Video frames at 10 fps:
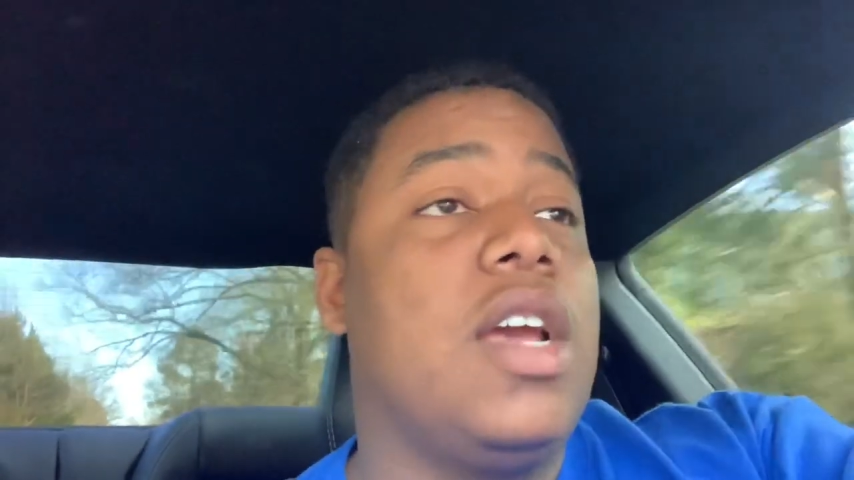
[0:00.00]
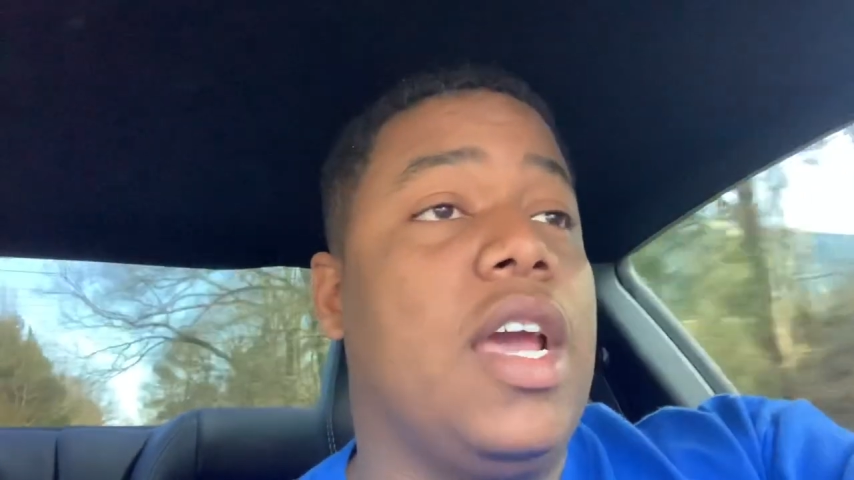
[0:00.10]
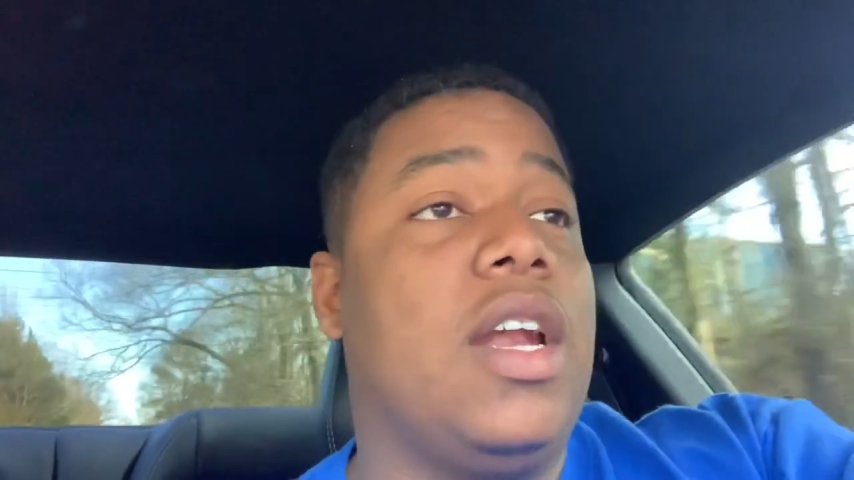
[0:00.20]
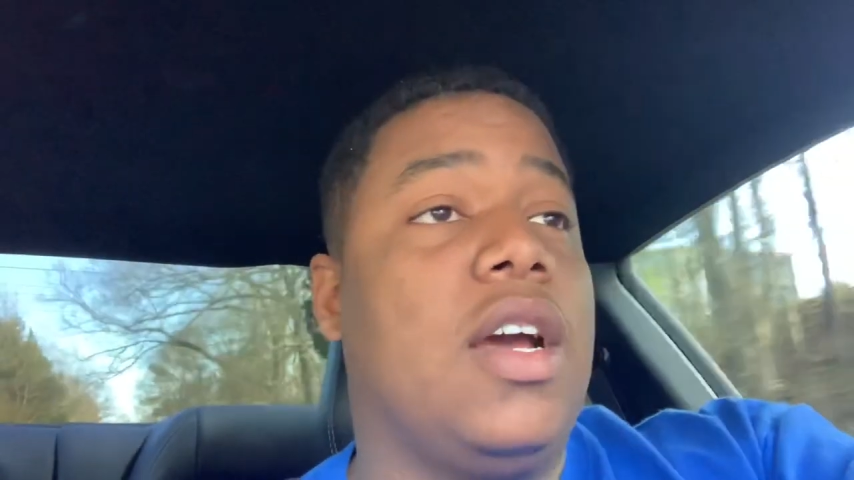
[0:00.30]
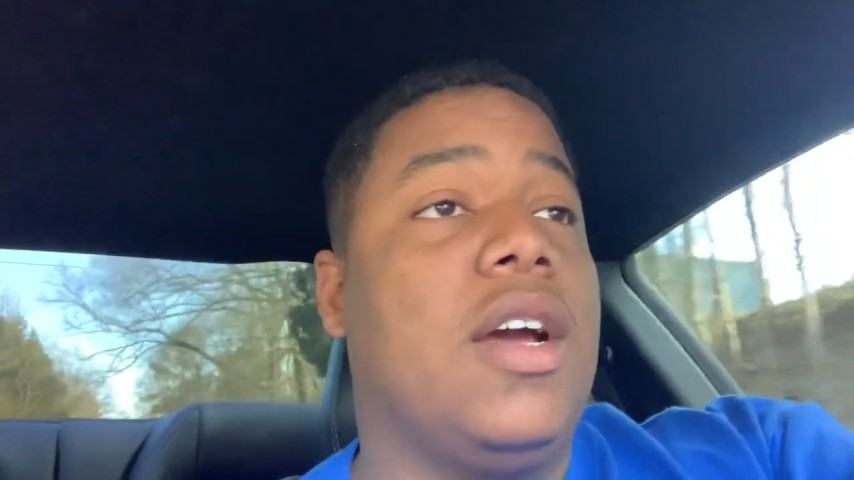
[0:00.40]

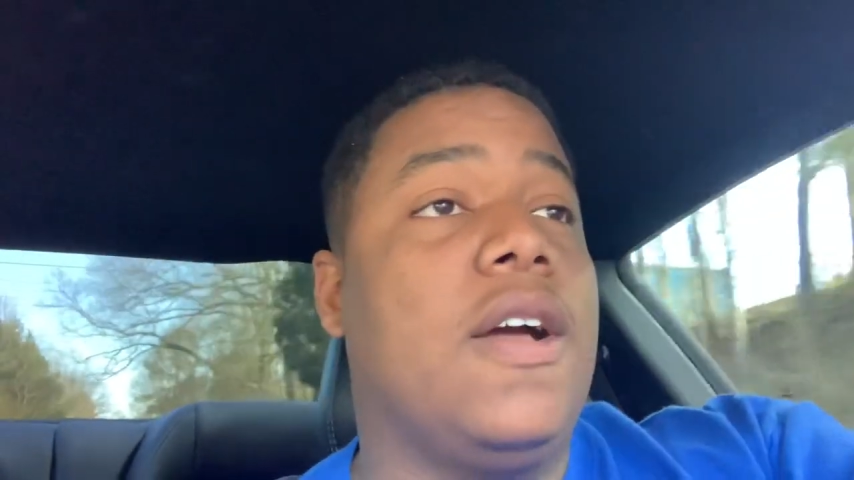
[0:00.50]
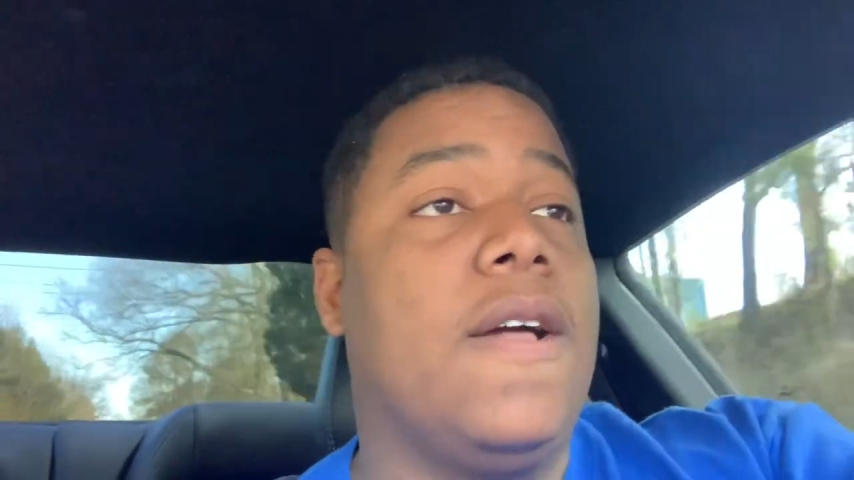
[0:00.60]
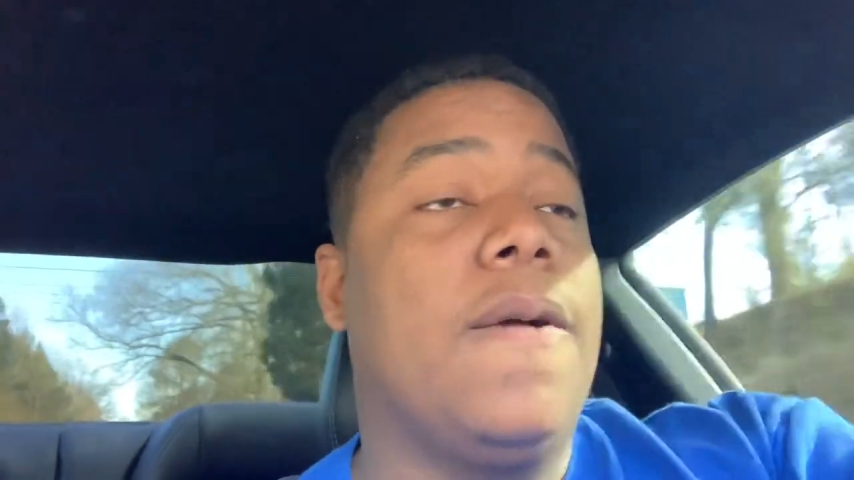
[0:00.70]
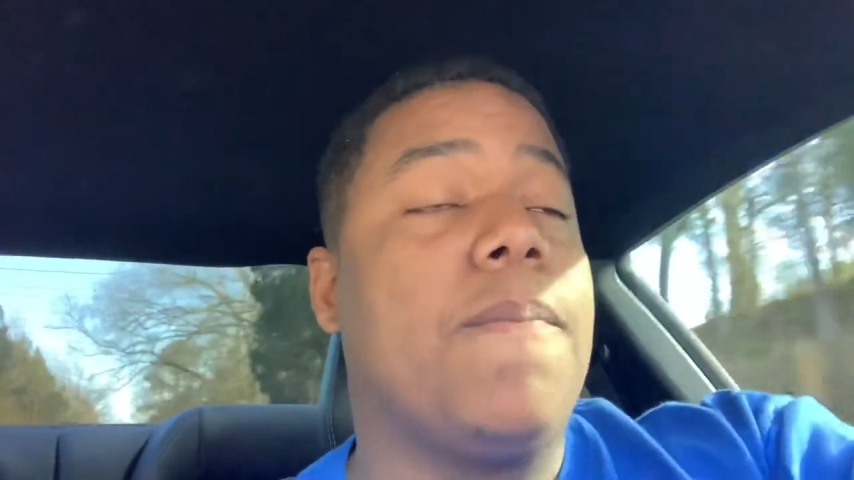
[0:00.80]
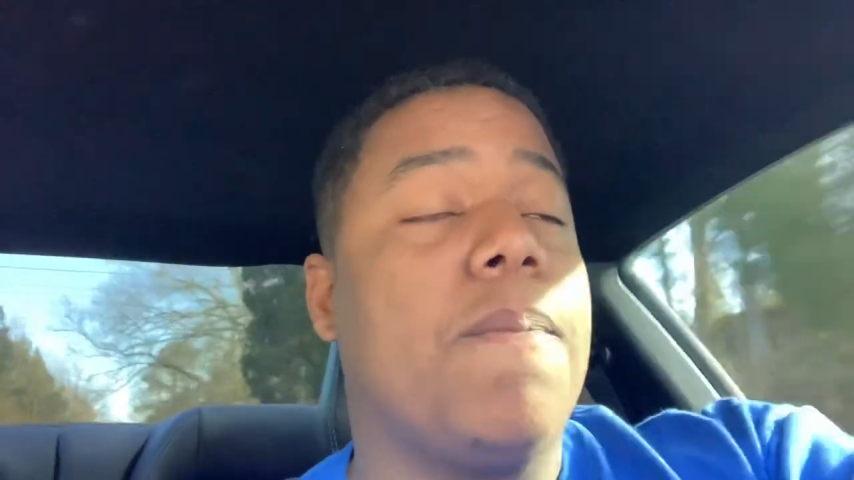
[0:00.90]
and
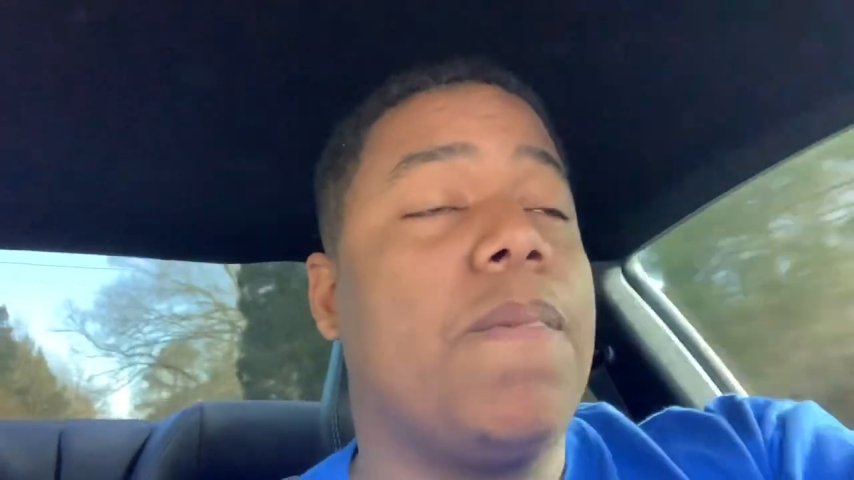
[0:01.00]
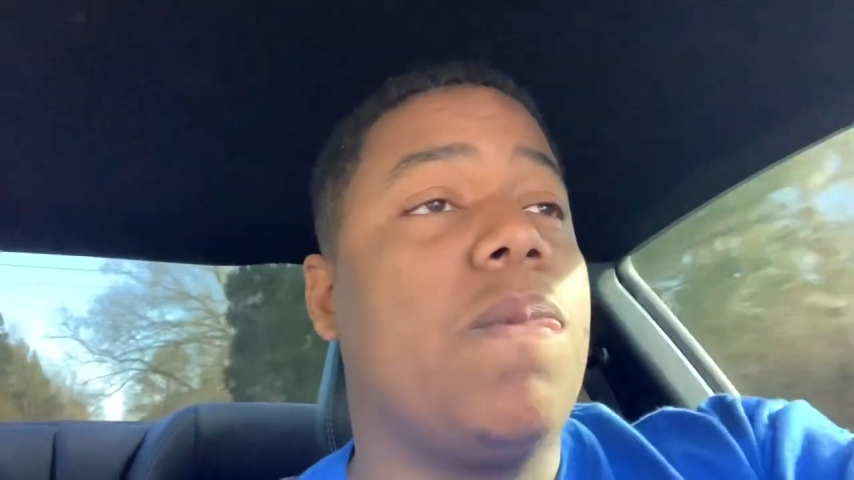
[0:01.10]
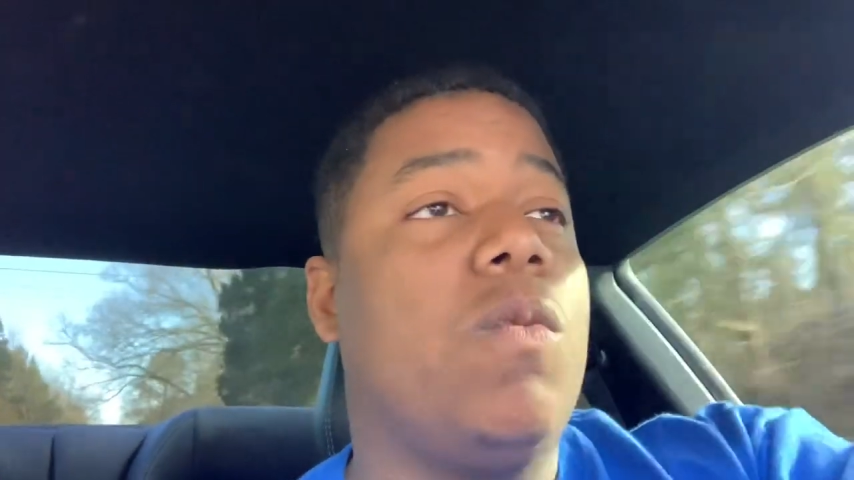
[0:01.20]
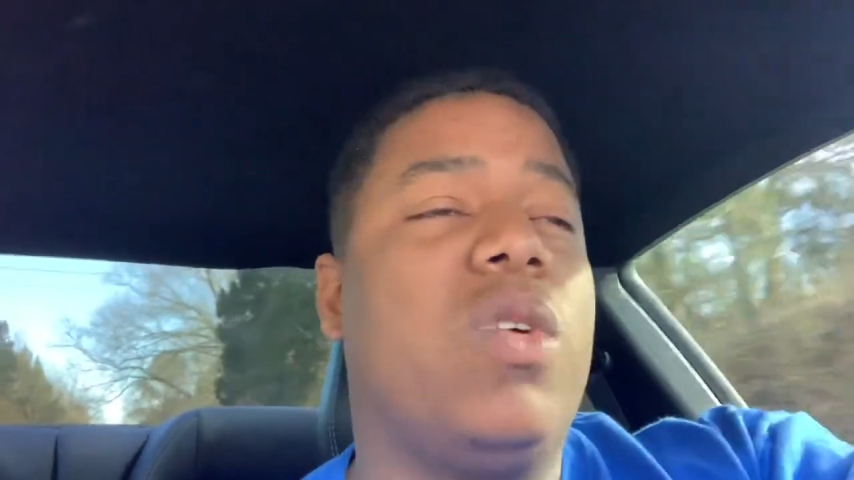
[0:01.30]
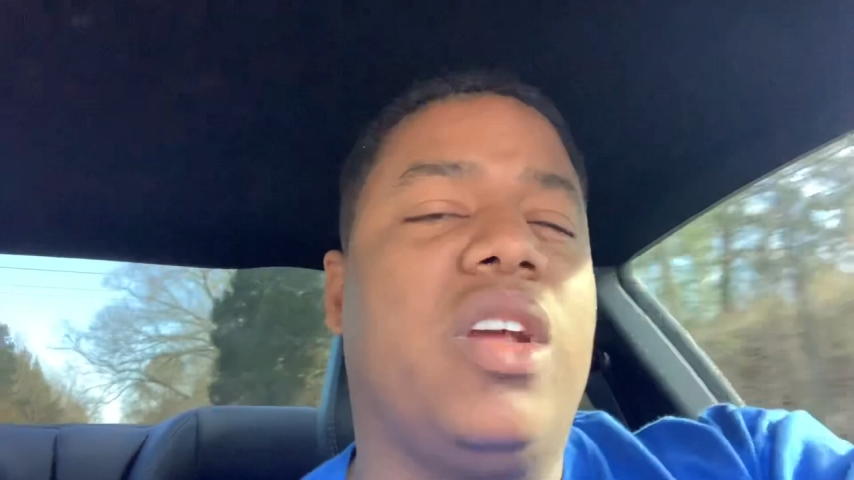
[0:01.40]
uh,
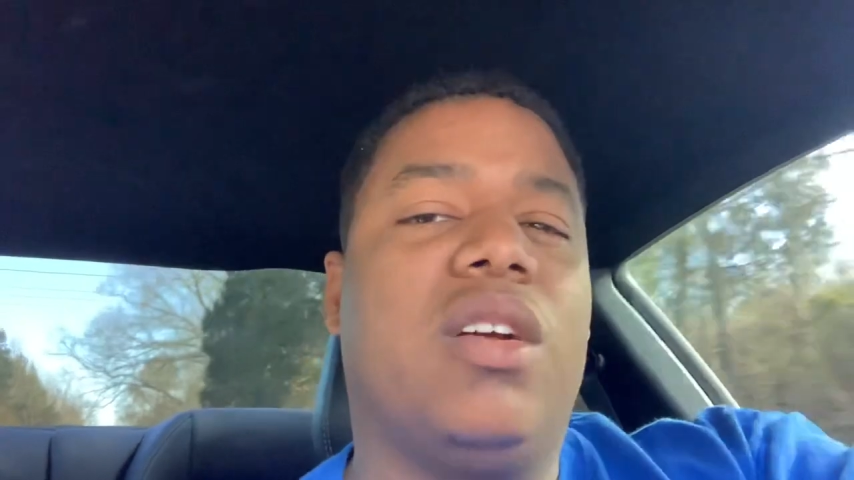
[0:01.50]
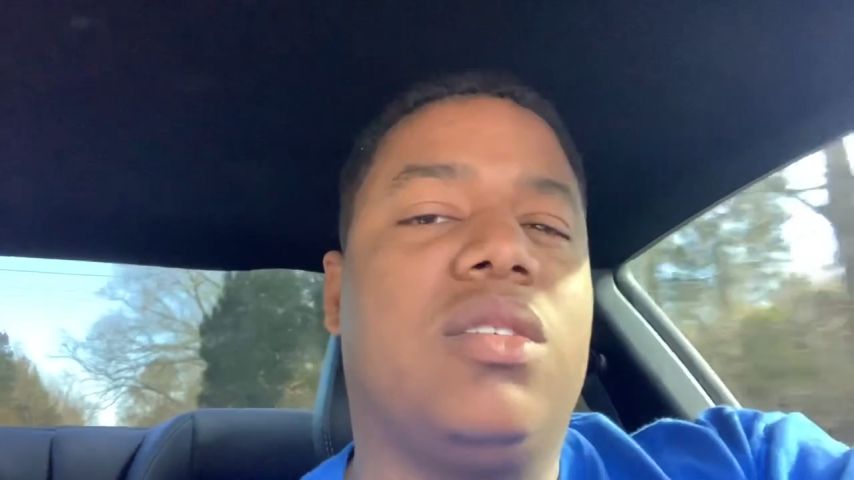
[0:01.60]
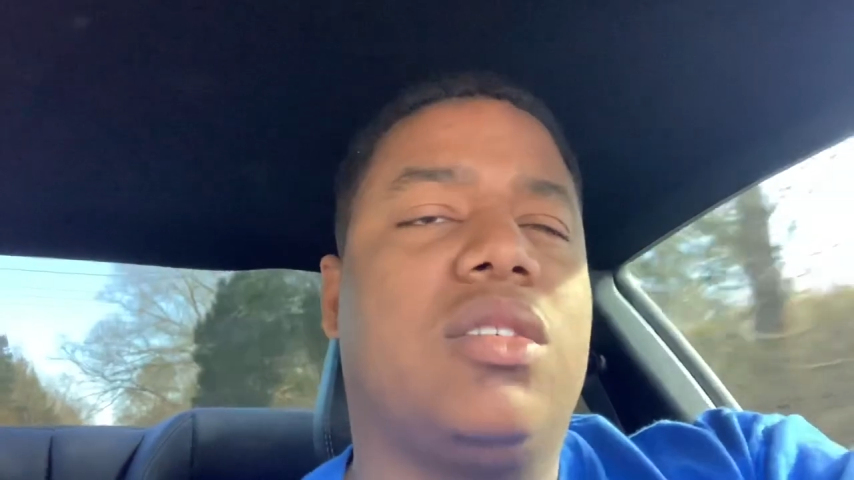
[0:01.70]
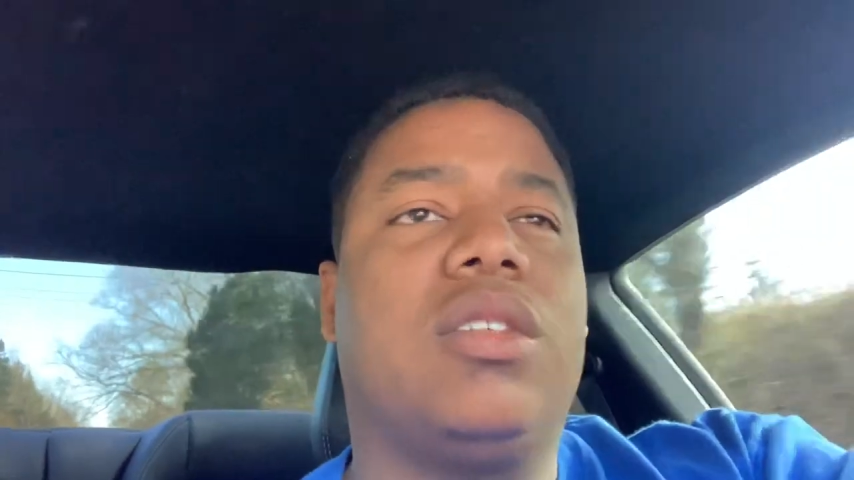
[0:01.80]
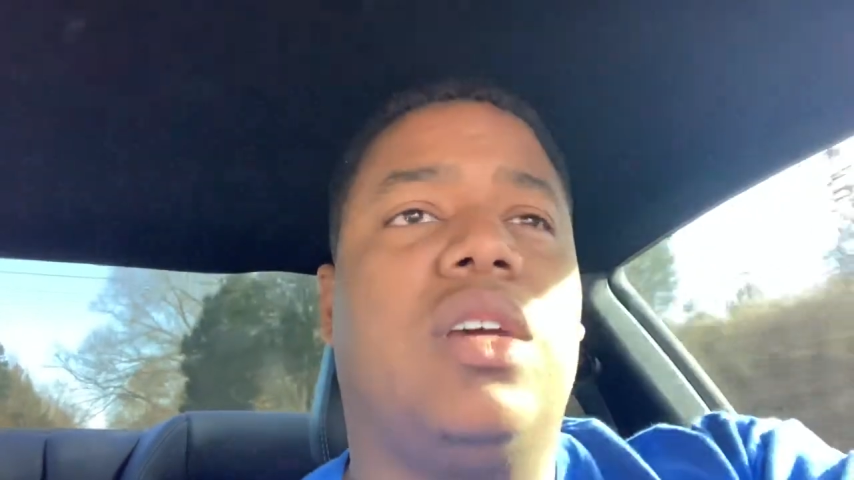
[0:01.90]
what
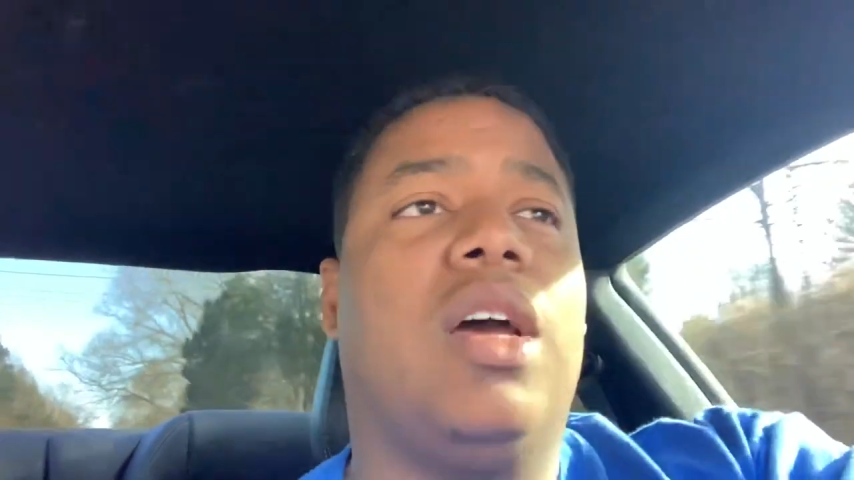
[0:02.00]
else?